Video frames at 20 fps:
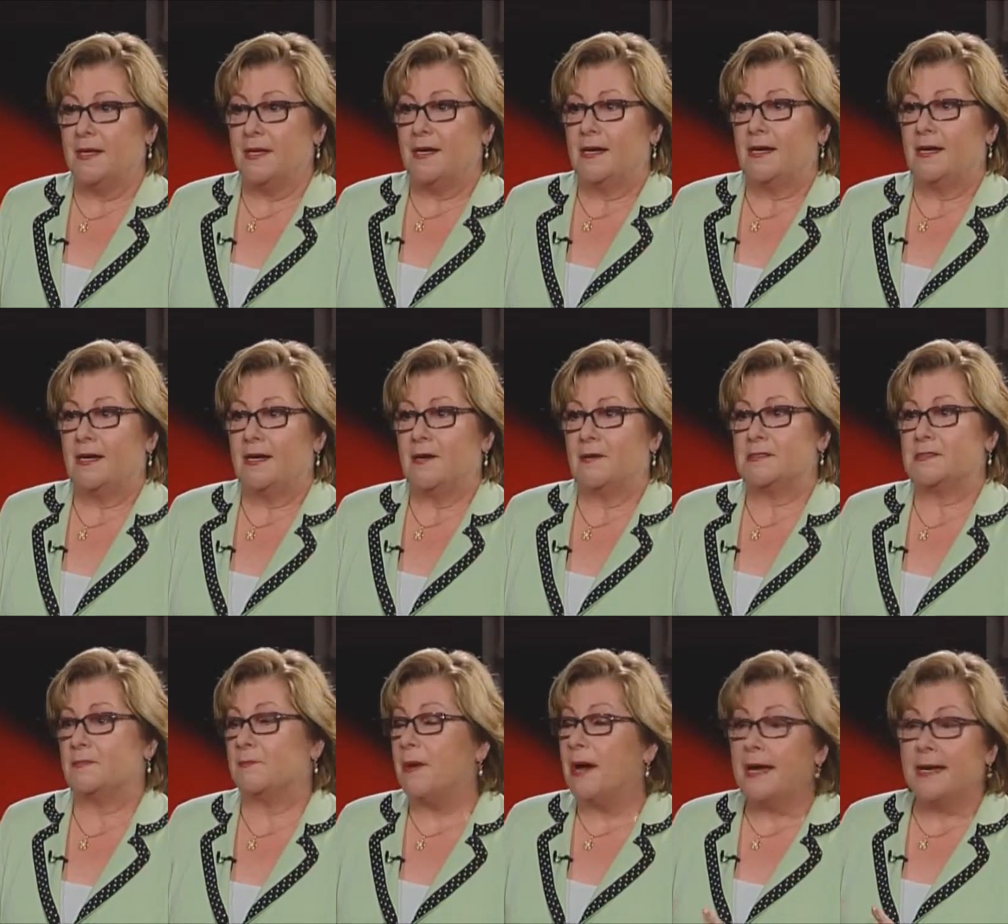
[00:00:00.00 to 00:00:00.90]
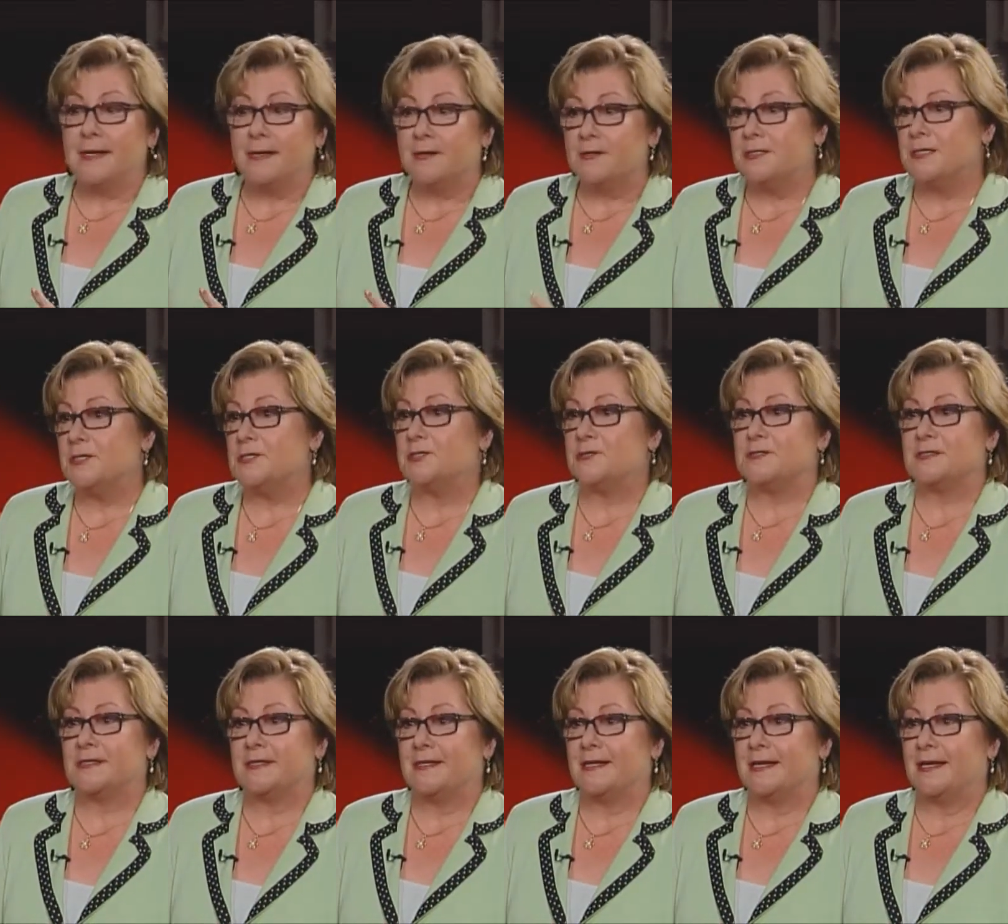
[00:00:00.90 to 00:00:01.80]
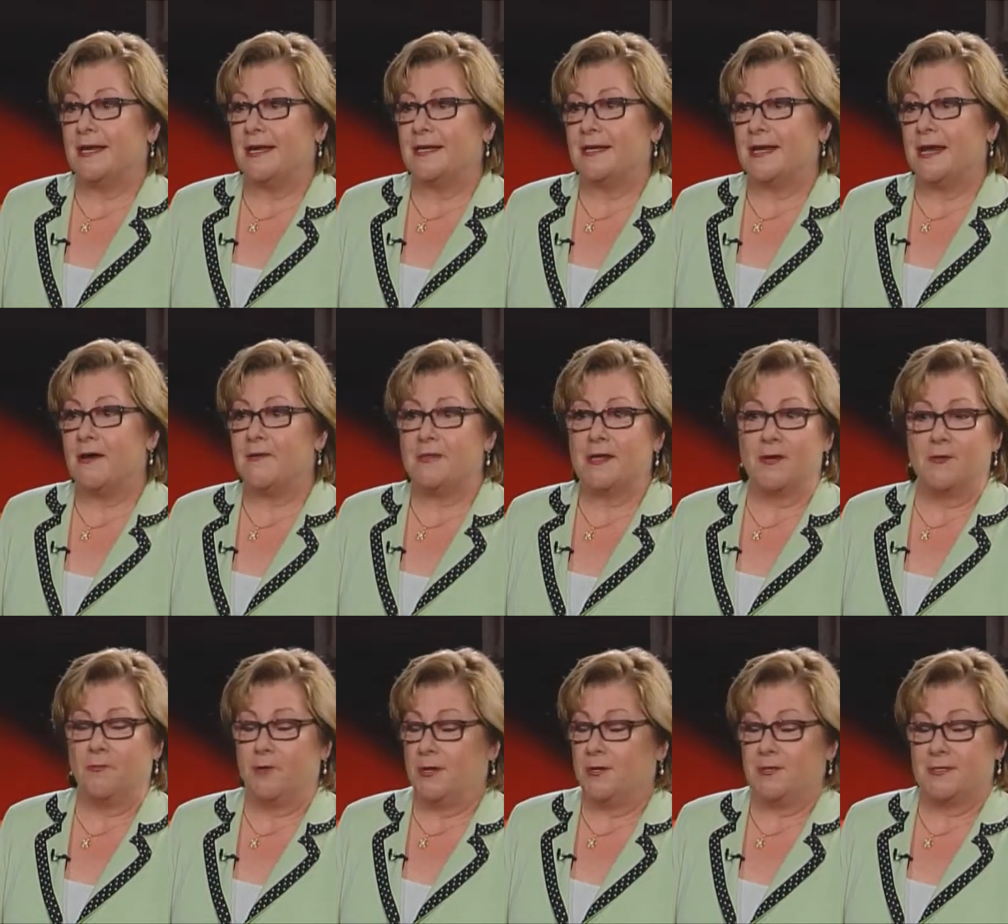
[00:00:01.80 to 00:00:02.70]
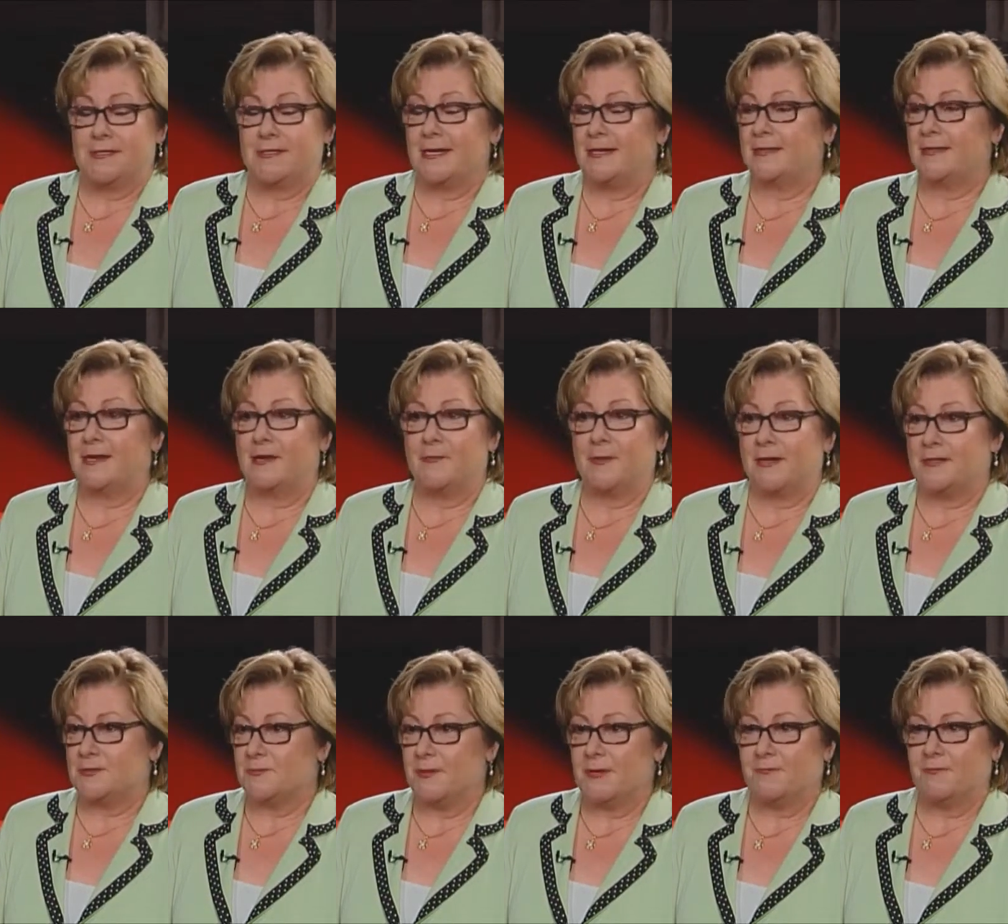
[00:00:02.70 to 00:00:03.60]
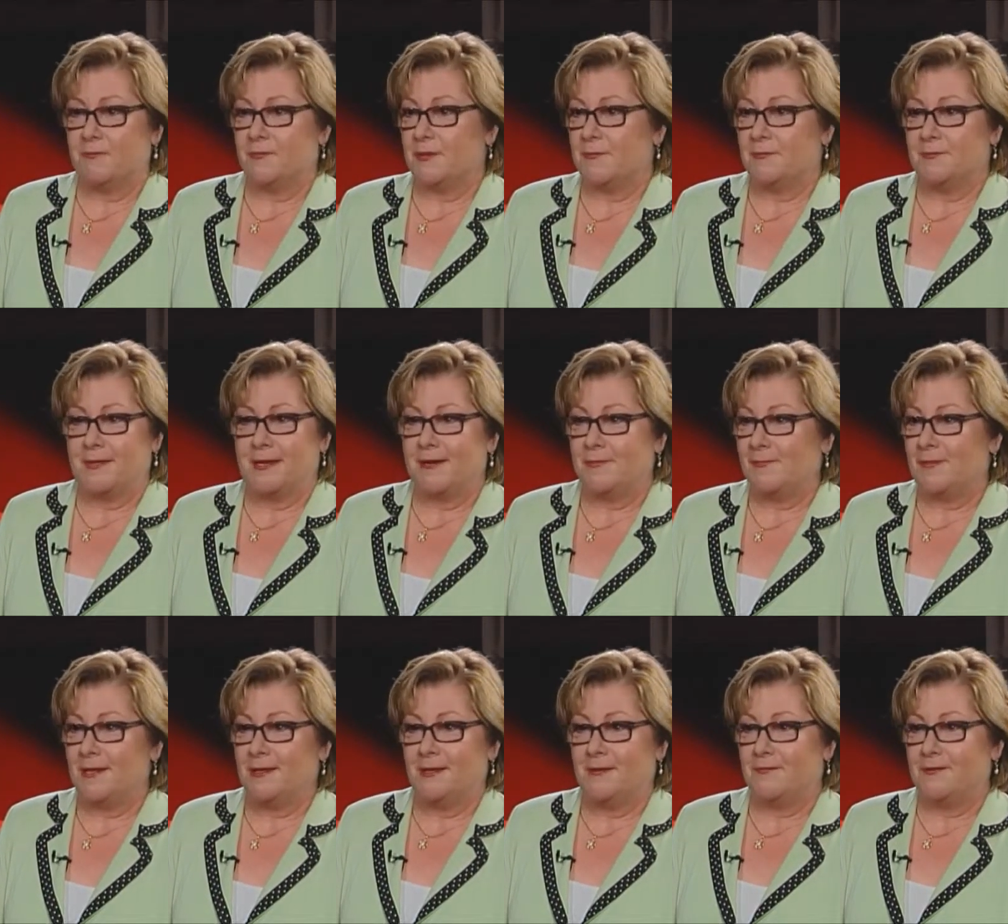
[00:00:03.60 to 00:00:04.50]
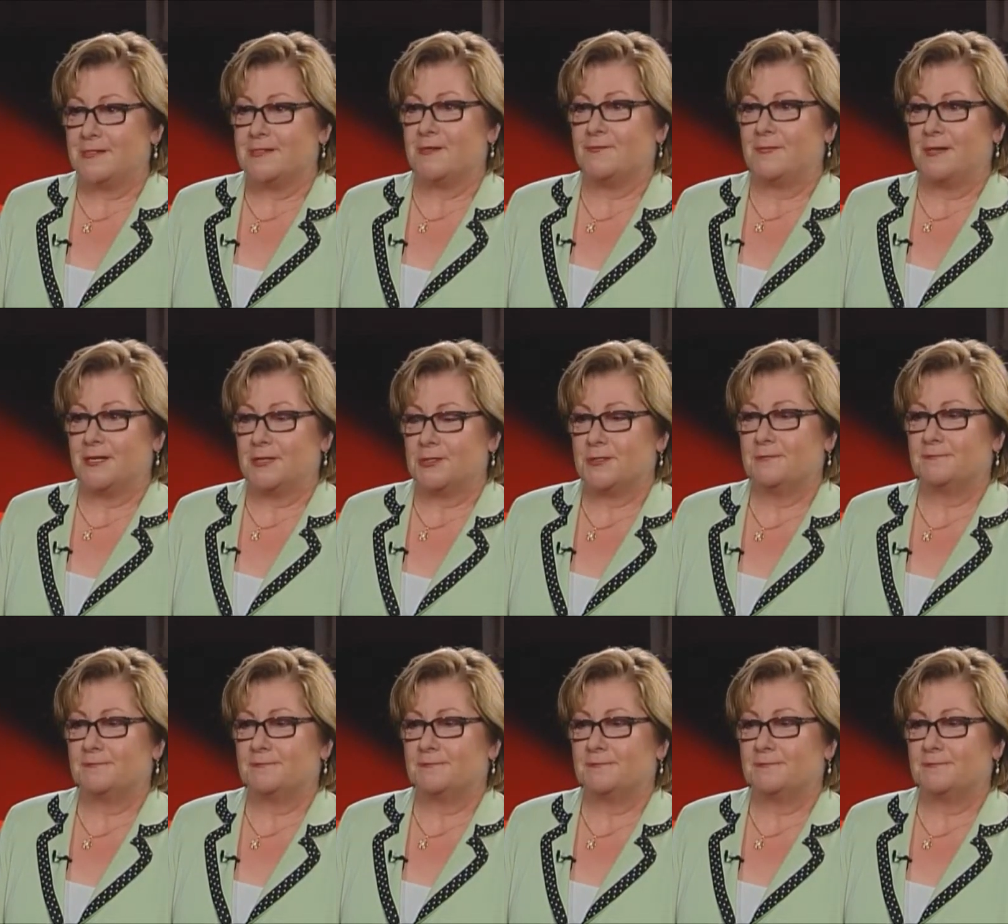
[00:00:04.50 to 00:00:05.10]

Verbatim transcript: Uh -huh. uh, some pioneer teachers did it, and now they we couldn't take the iPads away from them. Now okay, well, it so puts much. a